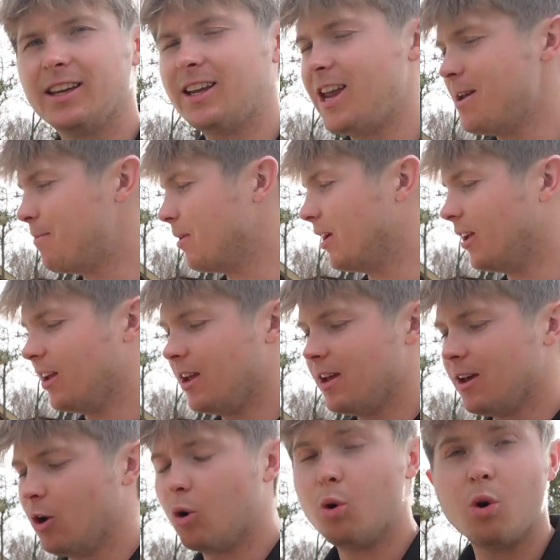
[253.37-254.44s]
keep it
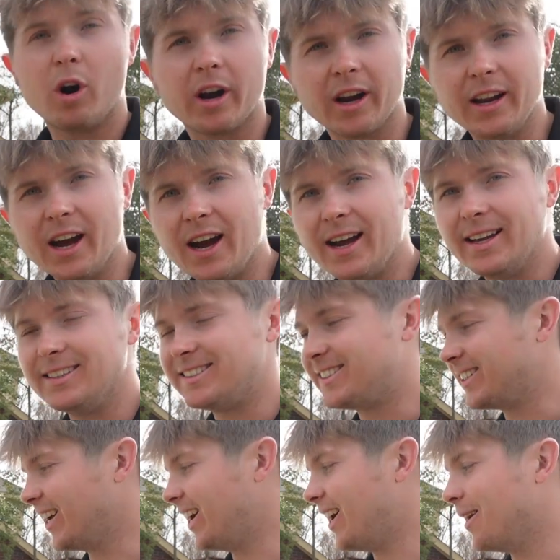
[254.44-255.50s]
organized,